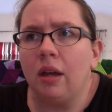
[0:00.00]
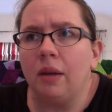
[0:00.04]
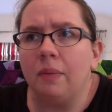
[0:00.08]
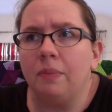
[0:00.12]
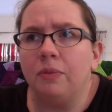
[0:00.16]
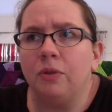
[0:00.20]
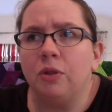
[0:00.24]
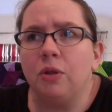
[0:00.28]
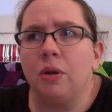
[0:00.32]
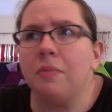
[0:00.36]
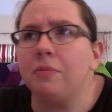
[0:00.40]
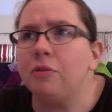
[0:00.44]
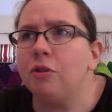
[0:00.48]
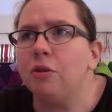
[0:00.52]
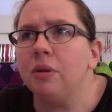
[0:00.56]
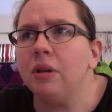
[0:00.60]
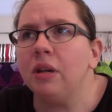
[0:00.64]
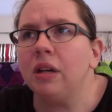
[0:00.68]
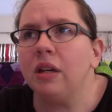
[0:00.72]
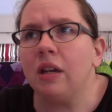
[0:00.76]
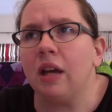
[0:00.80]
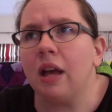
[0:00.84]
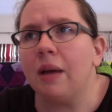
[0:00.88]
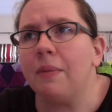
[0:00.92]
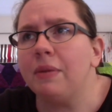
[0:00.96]
So I'm doing
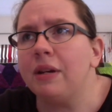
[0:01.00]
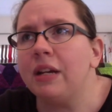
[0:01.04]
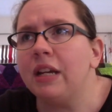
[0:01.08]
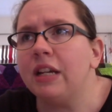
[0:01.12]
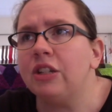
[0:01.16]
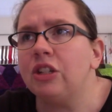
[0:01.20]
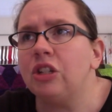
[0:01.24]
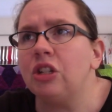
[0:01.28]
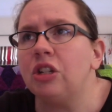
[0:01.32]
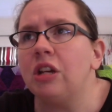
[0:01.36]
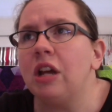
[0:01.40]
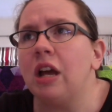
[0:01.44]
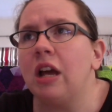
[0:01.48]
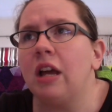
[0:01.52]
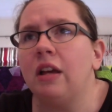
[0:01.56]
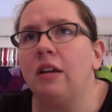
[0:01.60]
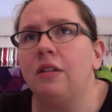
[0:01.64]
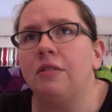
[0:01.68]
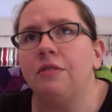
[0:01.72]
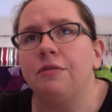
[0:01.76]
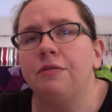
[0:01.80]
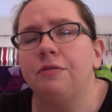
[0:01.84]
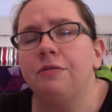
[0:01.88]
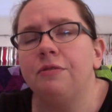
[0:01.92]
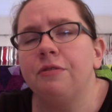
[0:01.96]
a combination
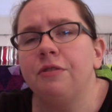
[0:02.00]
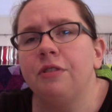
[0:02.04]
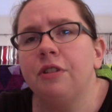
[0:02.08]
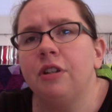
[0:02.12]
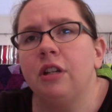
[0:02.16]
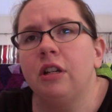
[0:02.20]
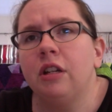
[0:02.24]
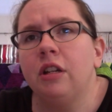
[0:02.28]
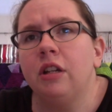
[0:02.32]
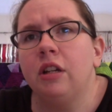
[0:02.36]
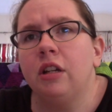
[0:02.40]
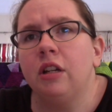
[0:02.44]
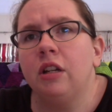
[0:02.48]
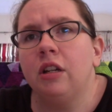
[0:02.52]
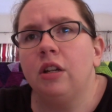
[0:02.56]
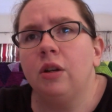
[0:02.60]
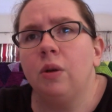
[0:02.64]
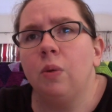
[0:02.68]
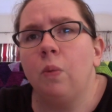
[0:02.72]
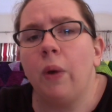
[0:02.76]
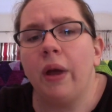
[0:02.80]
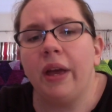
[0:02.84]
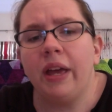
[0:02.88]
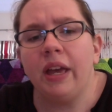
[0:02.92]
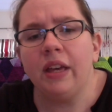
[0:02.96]
of
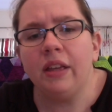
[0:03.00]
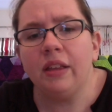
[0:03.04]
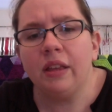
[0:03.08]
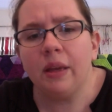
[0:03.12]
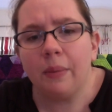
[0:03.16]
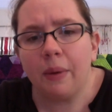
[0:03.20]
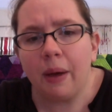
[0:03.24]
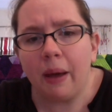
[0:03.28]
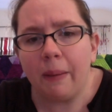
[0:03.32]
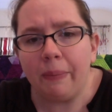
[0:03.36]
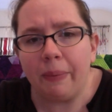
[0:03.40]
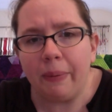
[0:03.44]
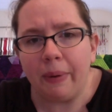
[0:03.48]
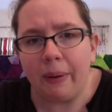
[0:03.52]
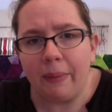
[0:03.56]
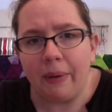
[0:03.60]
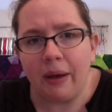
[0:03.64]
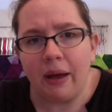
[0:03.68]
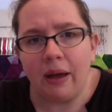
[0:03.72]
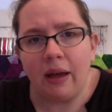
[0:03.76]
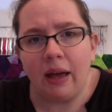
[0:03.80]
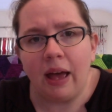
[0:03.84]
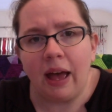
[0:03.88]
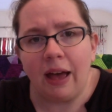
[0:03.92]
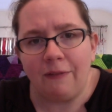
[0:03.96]
waking them up
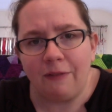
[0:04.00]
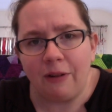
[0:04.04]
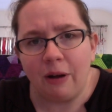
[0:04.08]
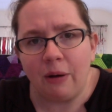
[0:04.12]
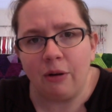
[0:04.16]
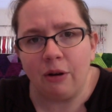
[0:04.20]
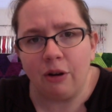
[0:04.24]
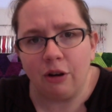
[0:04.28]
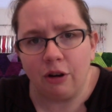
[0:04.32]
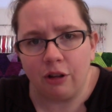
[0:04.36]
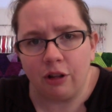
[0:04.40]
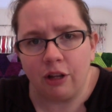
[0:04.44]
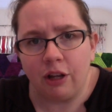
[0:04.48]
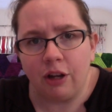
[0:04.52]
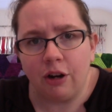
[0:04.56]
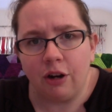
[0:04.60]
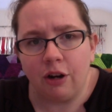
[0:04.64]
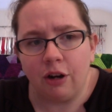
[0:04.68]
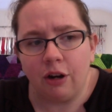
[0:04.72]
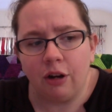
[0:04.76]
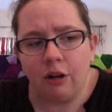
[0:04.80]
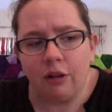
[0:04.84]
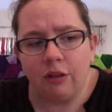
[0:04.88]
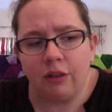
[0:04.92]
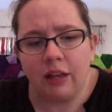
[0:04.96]
about half hour
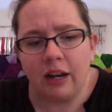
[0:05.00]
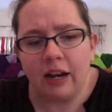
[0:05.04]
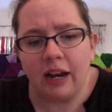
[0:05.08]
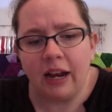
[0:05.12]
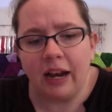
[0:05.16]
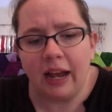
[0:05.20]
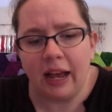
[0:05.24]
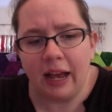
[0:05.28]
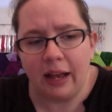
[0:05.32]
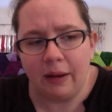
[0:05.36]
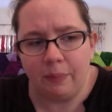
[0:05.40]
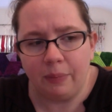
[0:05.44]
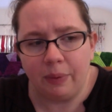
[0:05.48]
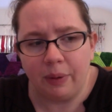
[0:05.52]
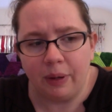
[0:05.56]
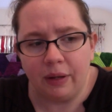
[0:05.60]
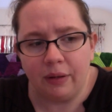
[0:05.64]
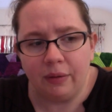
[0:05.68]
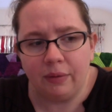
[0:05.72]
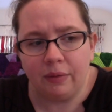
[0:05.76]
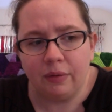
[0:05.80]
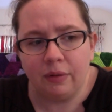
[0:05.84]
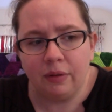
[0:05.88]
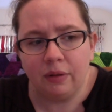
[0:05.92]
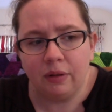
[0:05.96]
earlier than I had
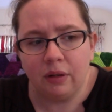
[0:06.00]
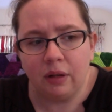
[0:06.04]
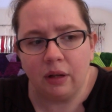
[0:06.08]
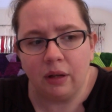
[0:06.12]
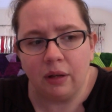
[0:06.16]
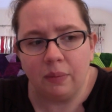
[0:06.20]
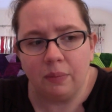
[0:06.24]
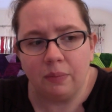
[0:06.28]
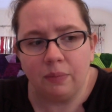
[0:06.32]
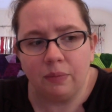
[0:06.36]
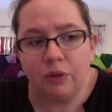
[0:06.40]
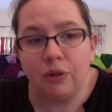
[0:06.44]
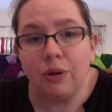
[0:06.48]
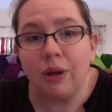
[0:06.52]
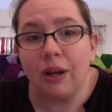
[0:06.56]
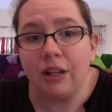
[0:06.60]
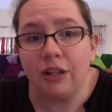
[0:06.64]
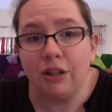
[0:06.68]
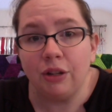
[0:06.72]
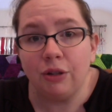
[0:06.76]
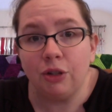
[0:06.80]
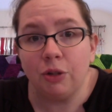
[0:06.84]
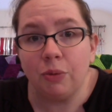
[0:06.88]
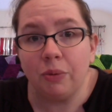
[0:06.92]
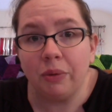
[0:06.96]
been. So I'd
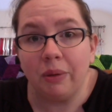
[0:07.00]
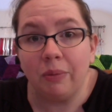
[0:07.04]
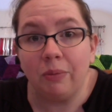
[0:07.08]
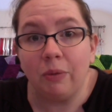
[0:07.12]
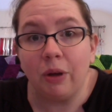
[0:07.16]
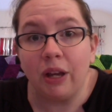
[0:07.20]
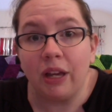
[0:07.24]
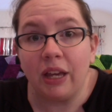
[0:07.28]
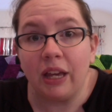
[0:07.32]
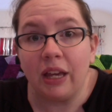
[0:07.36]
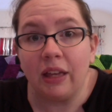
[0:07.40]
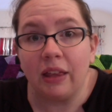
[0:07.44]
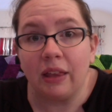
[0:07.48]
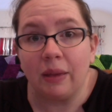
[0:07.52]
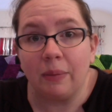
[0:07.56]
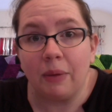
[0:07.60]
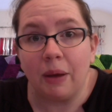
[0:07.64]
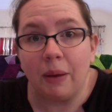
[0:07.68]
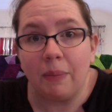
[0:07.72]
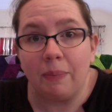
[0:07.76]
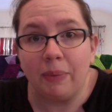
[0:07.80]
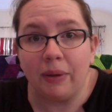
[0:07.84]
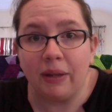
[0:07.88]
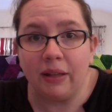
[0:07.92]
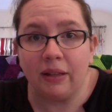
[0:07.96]
usually been waking them
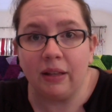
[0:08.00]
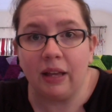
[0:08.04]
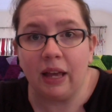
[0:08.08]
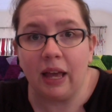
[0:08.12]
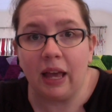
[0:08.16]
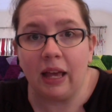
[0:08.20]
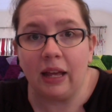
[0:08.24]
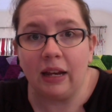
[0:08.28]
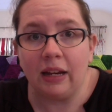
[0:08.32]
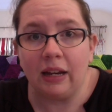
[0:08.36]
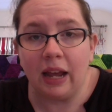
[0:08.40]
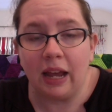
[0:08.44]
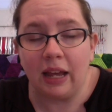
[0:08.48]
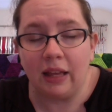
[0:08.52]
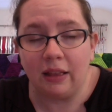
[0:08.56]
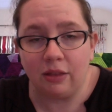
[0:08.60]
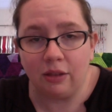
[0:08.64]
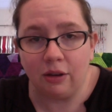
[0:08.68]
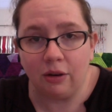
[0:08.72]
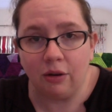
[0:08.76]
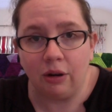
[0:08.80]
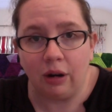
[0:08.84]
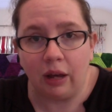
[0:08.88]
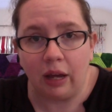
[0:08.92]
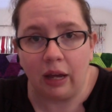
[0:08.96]
up at
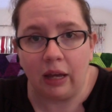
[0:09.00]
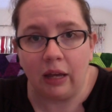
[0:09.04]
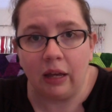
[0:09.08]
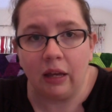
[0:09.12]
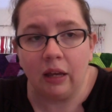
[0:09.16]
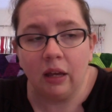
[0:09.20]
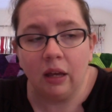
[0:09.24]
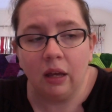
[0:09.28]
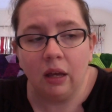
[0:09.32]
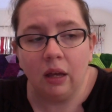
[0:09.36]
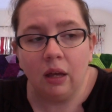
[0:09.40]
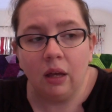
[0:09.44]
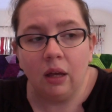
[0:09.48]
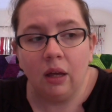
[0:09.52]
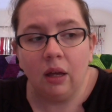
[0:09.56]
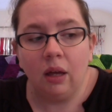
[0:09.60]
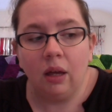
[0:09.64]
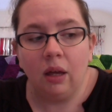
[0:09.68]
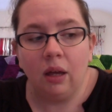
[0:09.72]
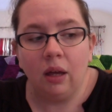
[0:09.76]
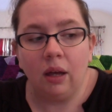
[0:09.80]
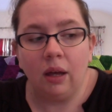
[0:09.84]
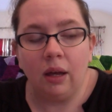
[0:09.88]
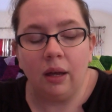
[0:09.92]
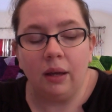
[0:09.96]
8:30.
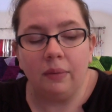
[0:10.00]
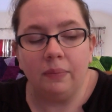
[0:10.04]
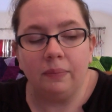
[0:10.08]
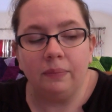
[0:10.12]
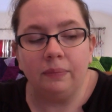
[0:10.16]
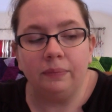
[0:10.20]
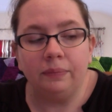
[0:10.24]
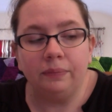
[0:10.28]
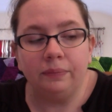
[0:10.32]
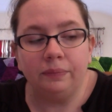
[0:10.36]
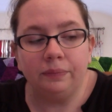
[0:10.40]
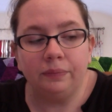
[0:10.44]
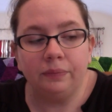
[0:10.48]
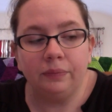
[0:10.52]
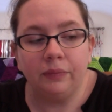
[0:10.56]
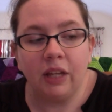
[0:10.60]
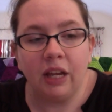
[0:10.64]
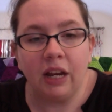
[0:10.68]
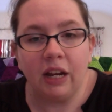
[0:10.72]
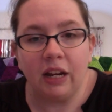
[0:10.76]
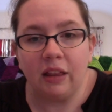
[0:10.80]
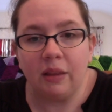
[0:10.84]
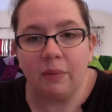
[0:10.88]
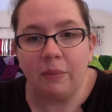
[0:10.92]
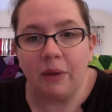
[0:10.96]

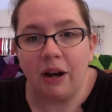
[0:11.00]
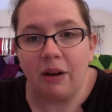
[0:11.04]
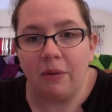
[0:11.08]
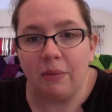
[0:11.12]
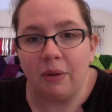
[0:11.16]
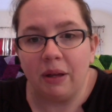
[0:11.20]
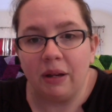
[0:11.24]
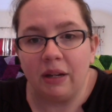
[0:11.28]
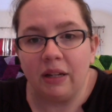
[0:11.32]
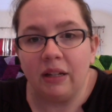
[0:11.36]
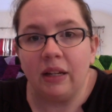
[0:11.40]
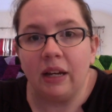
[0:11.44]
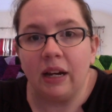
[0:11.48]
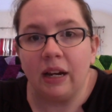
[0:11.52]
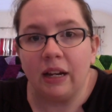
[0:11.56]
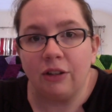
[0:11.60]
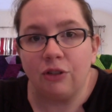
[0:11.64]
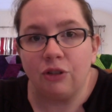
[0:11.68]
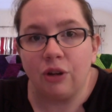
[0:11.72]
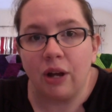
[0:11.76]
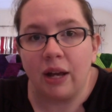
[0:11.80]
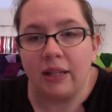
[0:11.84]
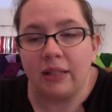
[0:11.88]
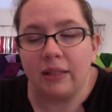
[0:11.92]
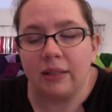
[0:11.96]
Getting them out of bed and getting
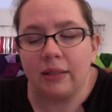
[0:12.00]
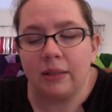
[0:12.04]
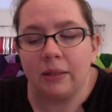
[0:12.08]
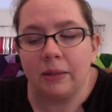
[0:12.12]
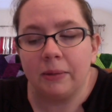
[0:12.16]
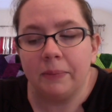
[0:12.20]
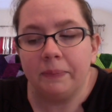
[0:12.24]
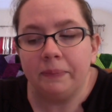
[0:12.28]
dressed.